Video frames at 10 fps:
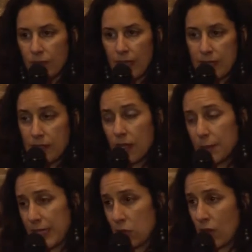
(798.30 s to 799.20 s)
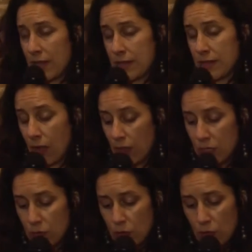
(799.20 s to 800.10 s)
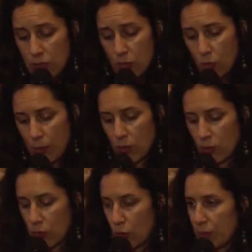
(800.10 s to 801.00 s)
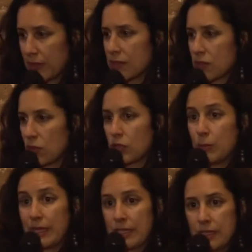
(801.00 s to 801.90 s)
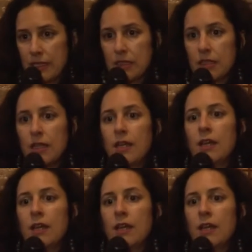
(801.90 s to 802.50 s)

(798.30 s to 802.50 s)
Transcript: Islamic dress. Now, I interviewed lots of women who told me this is not a big deal.